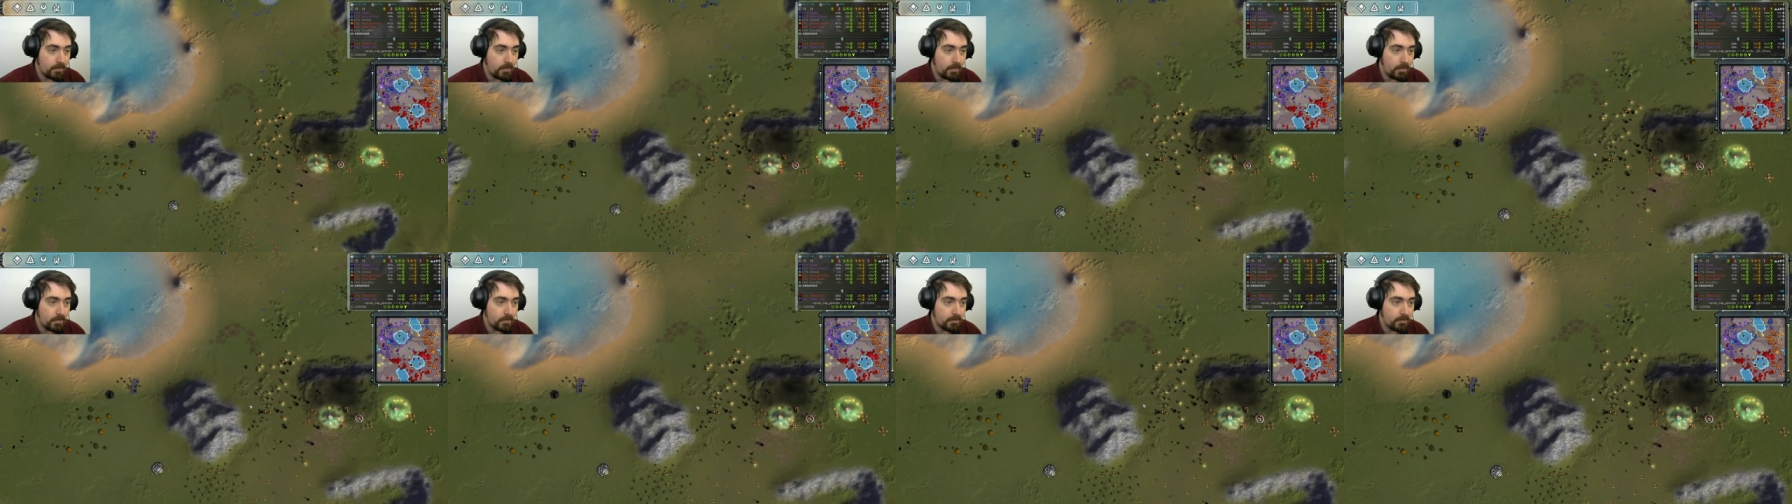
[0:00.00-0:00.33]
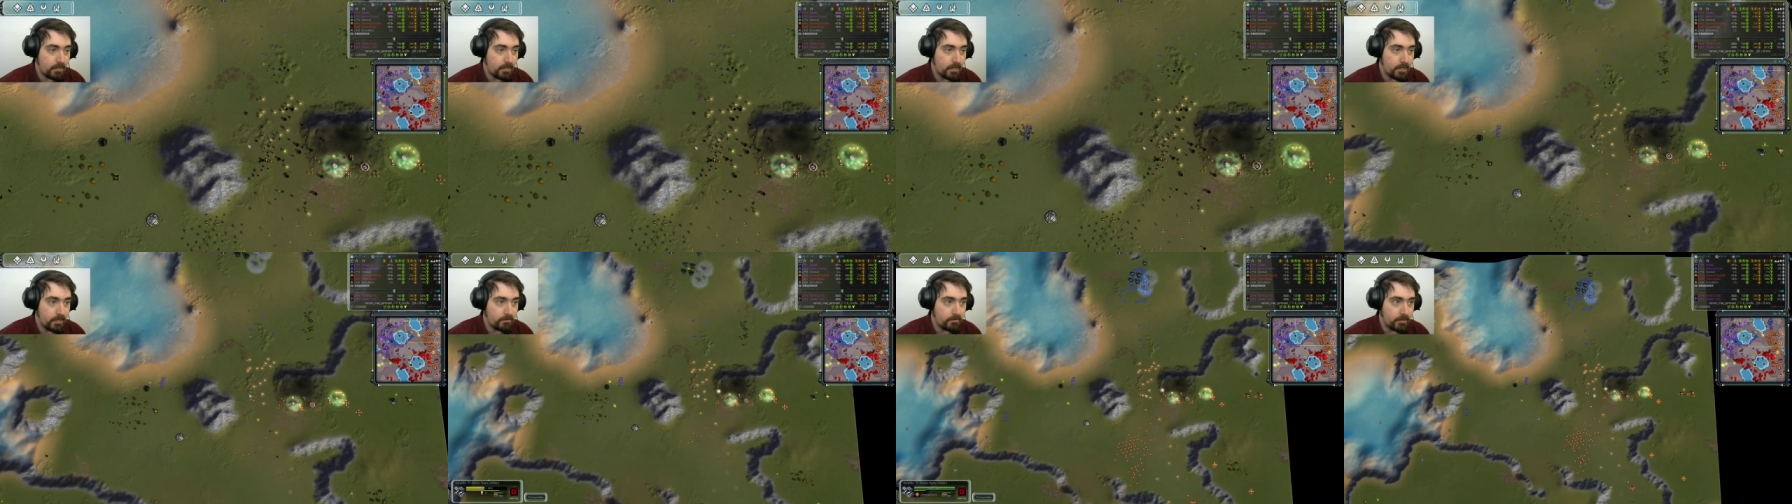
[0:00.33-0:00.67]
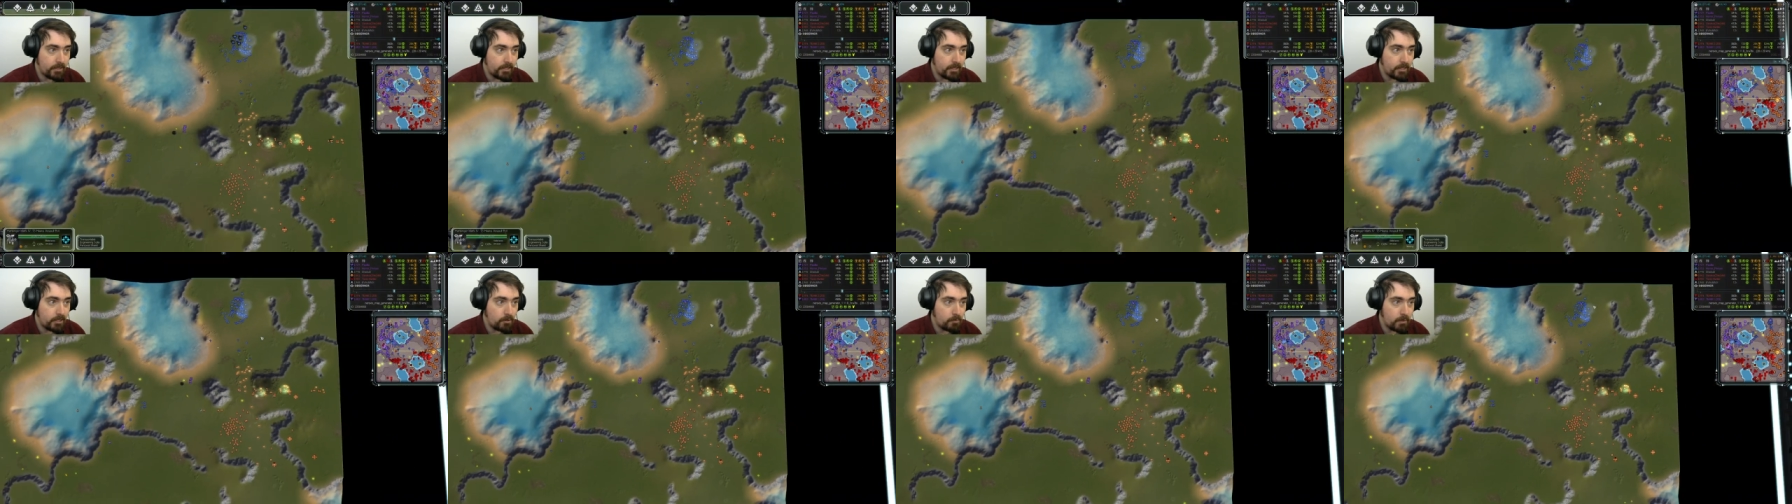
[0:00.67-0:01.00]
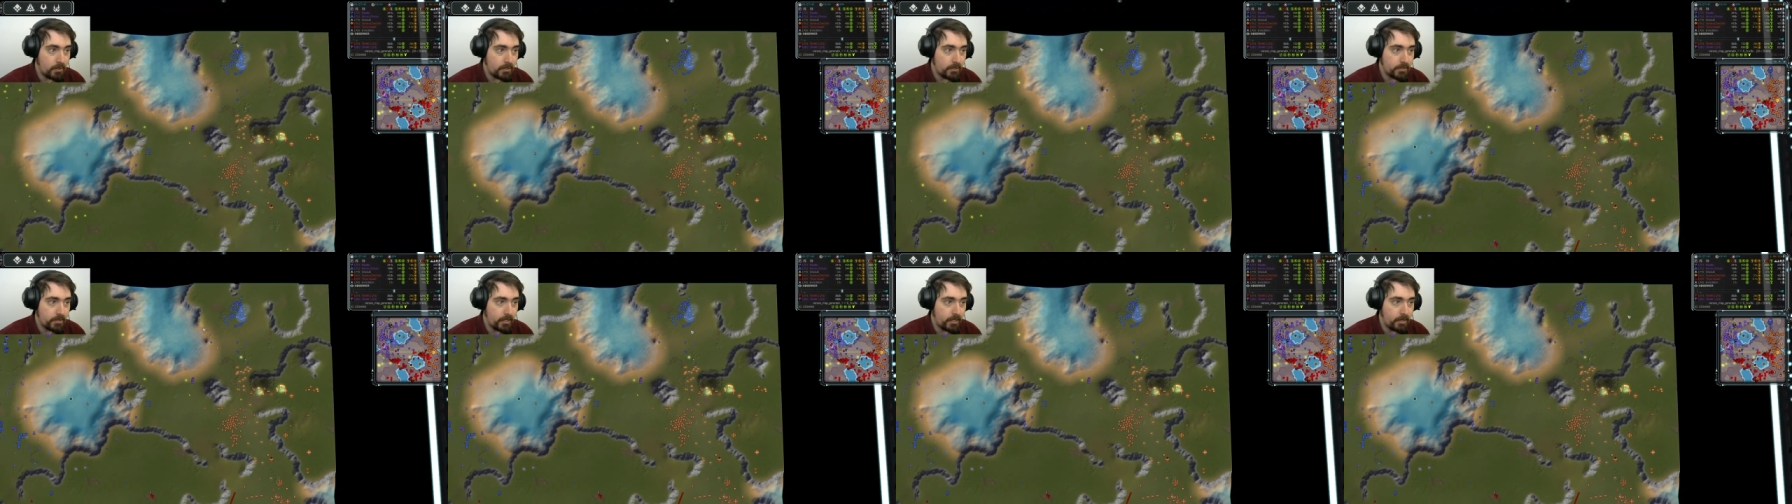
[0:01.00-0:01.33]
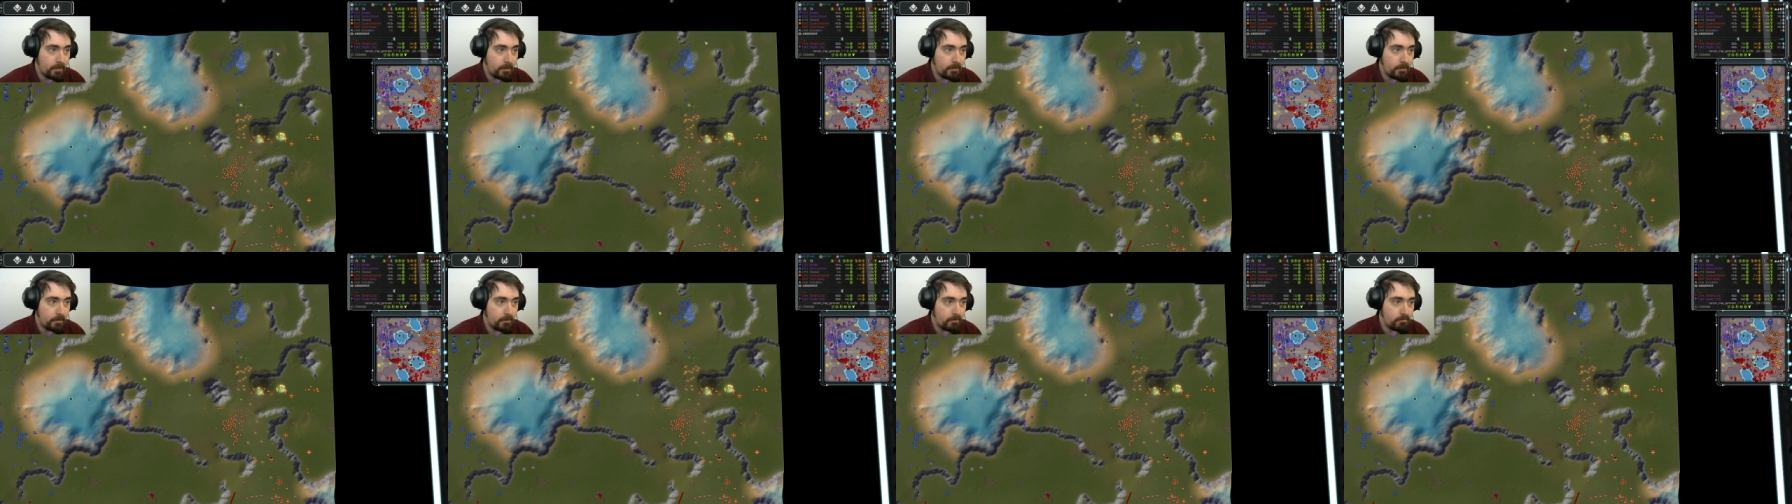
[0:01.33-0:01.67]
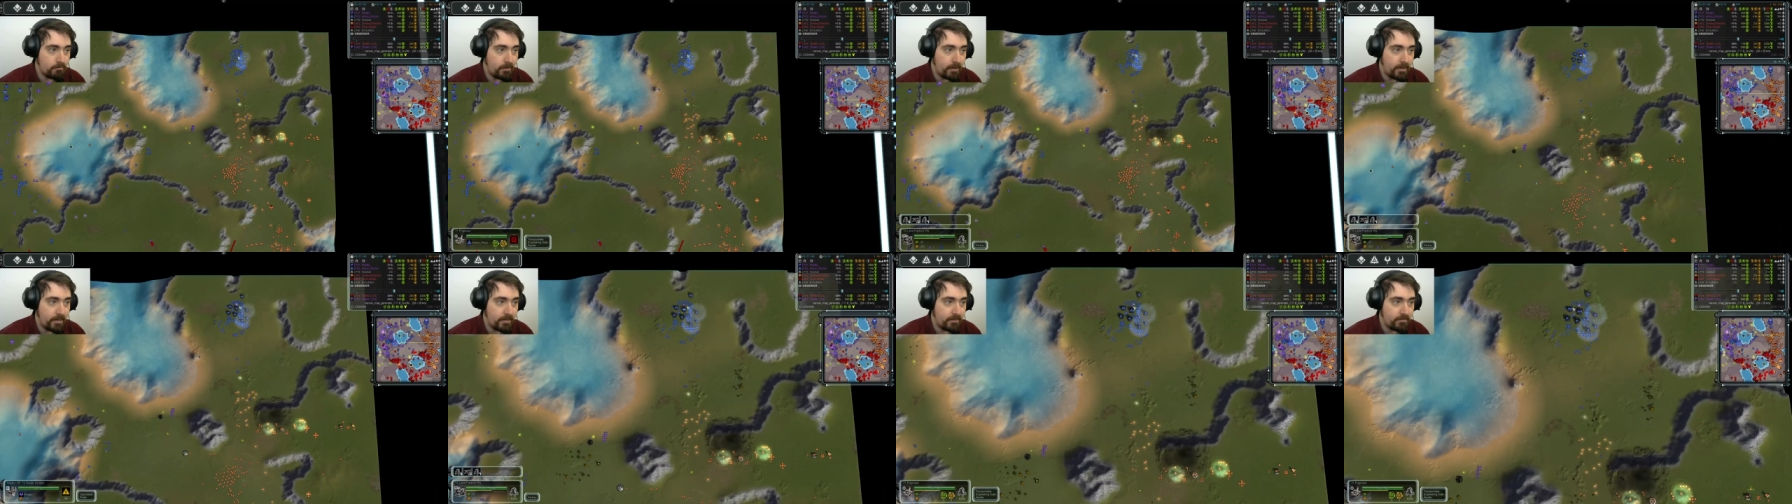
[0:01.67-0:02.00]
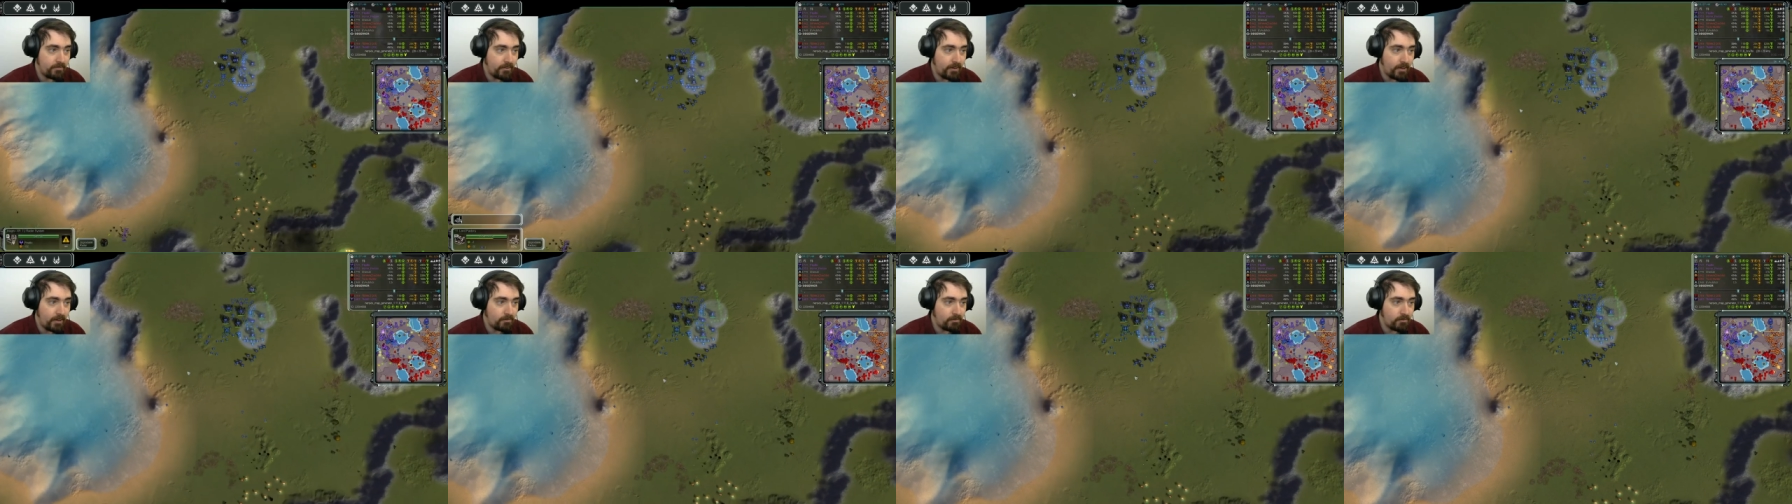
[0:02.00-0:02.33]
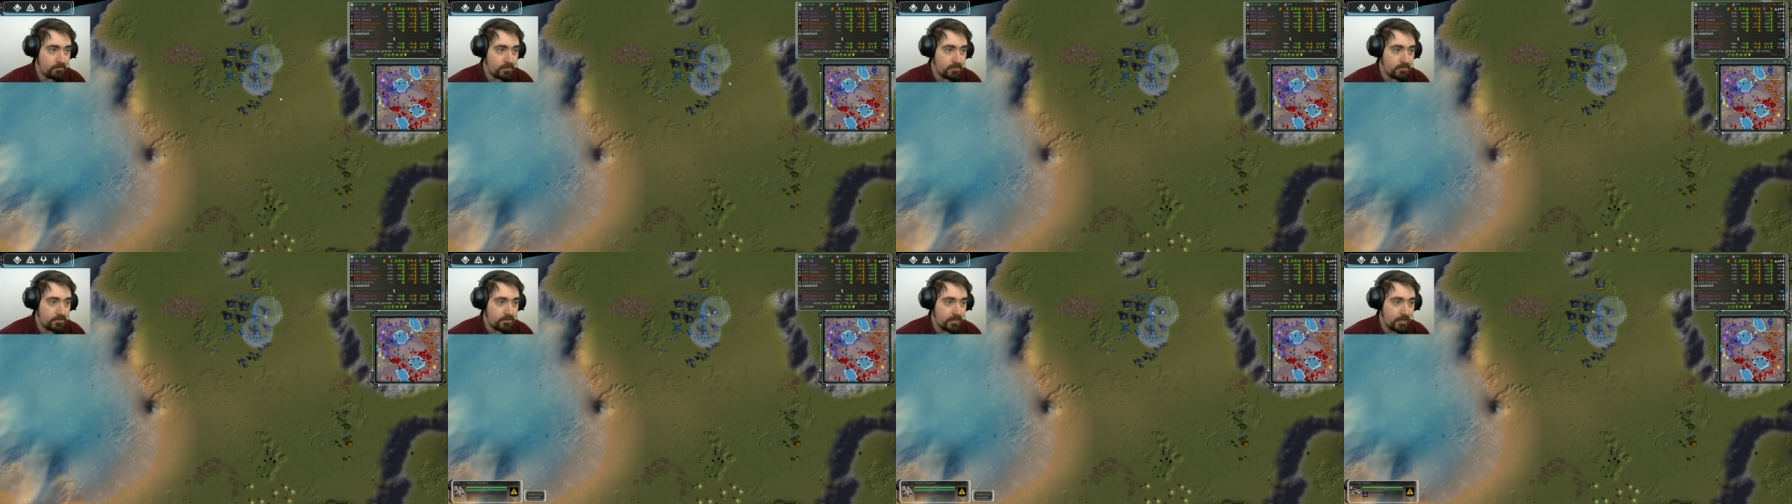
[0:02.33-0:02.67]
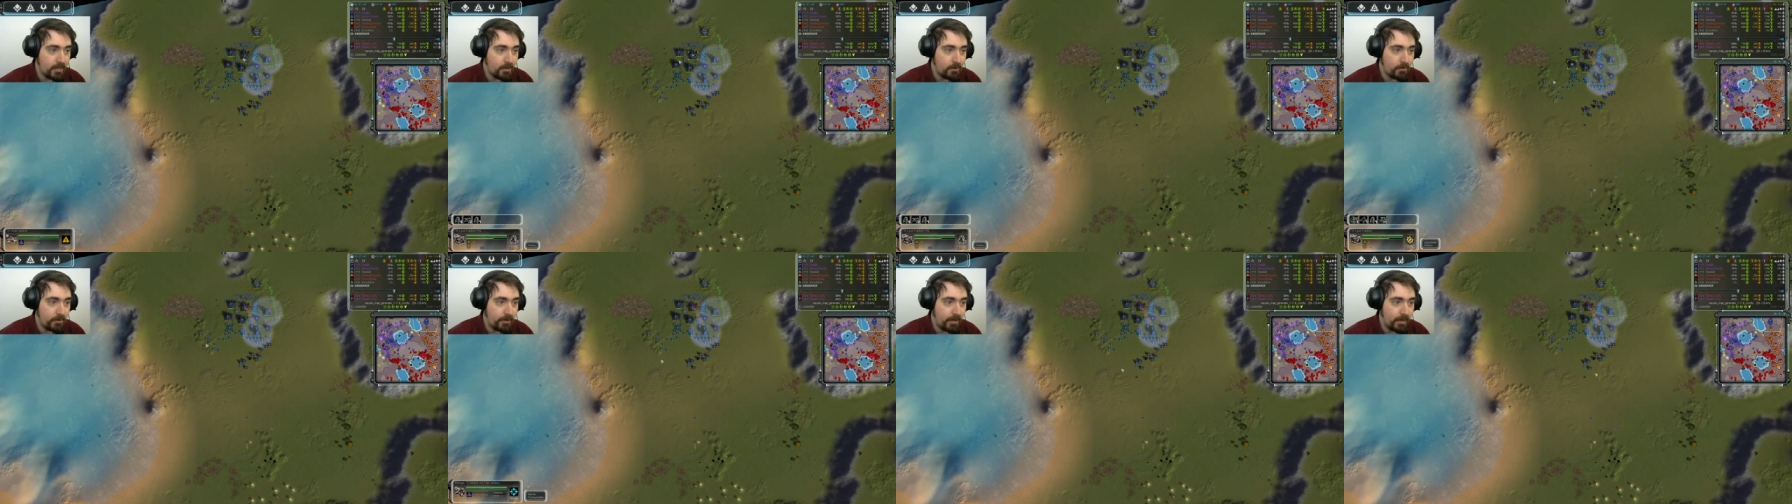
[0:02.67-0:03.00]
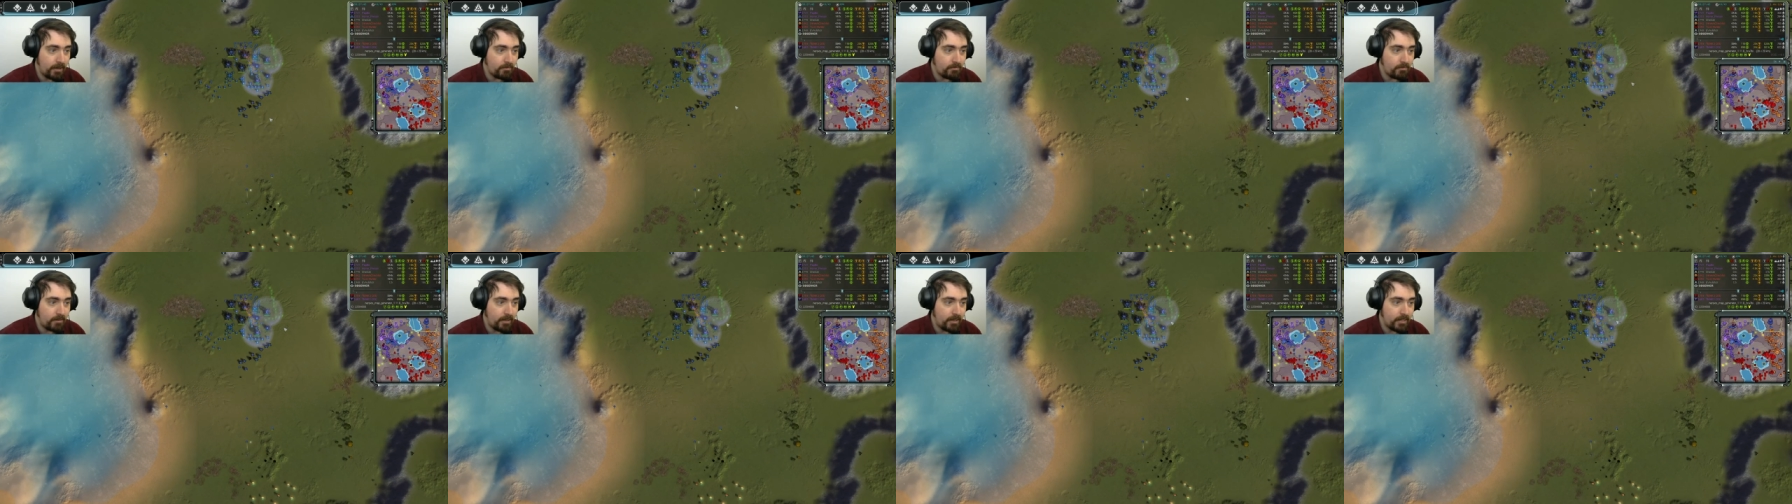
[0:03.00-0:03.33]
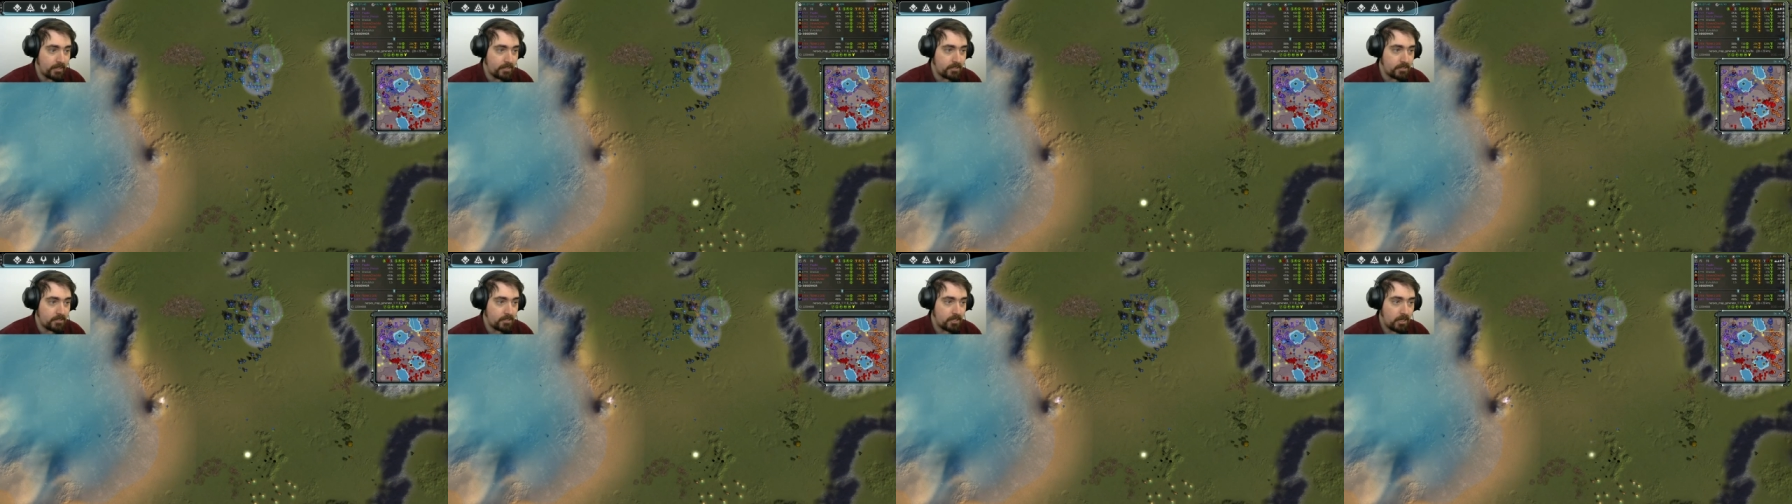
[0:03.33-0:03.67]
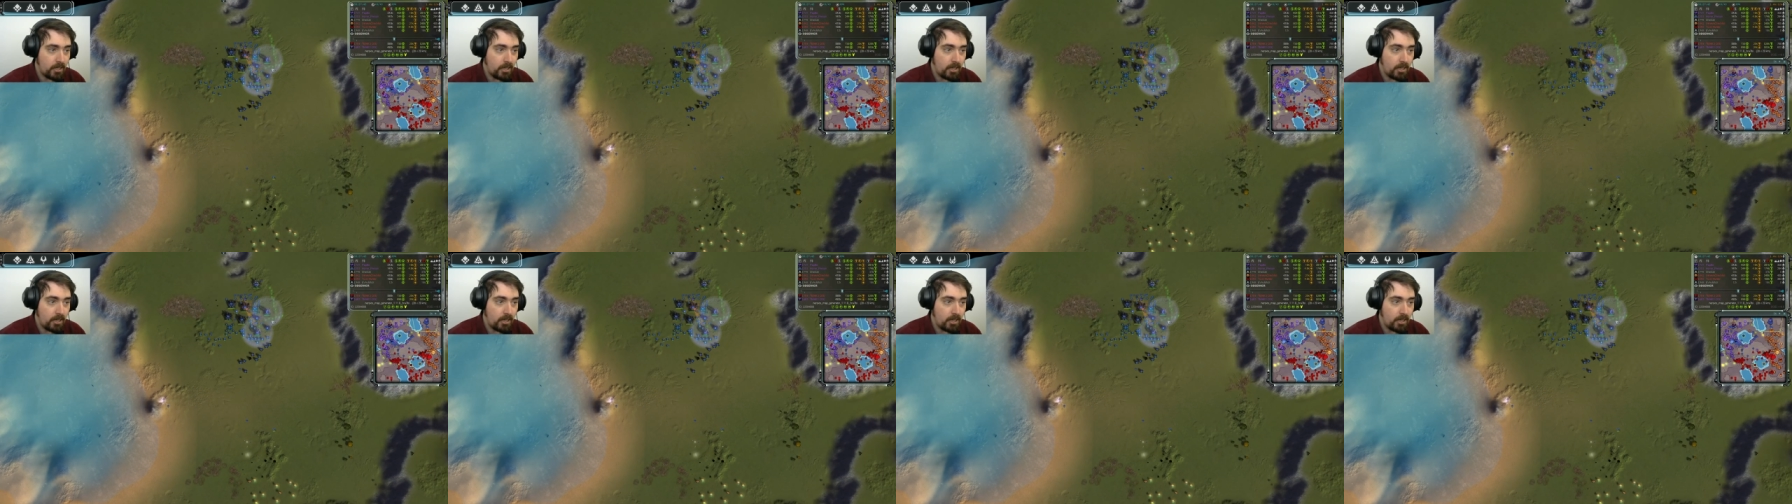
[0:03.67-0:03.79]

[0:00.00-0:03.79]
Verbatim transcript: artillery while they rain fire on this down at range,